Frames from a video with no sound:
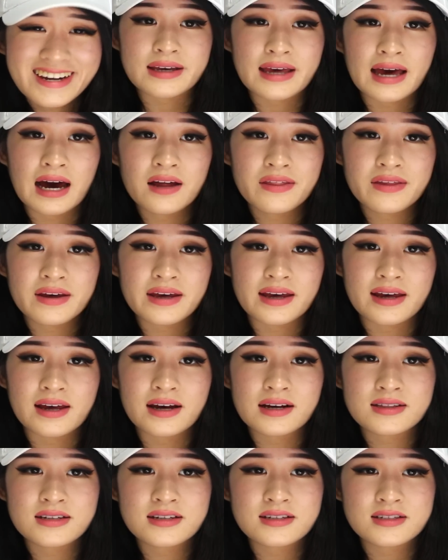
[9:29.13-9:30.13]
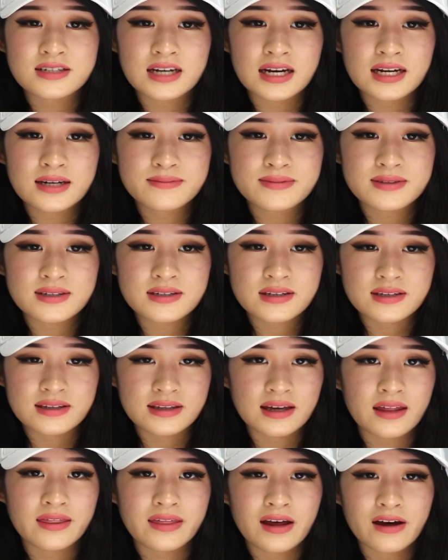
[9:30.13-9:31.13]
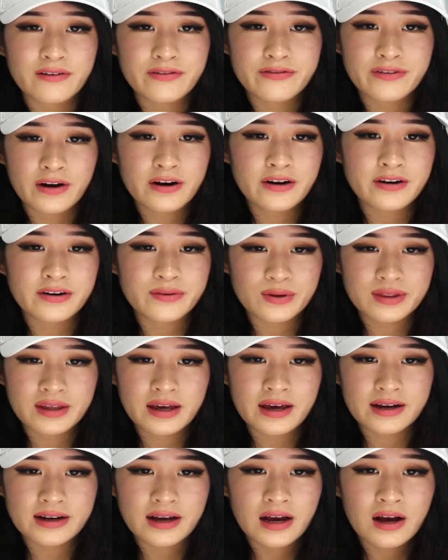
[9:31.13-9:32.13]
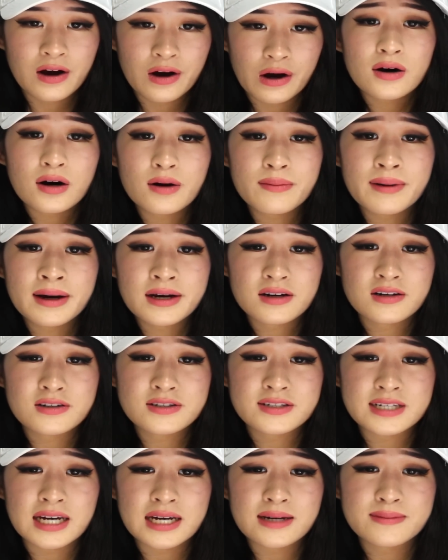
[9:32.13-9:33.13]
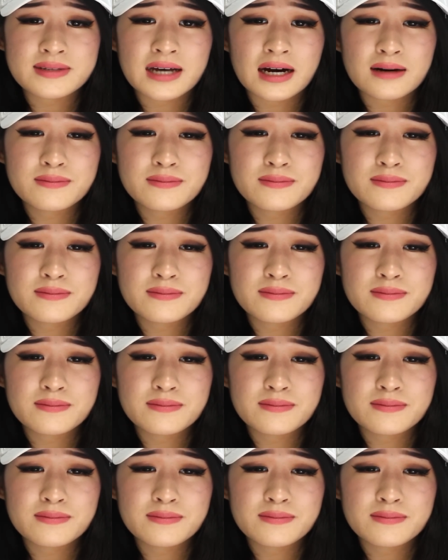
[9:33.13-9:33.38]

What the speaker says: How the heck did James get that phone? What the heck? Oh my gosh, James.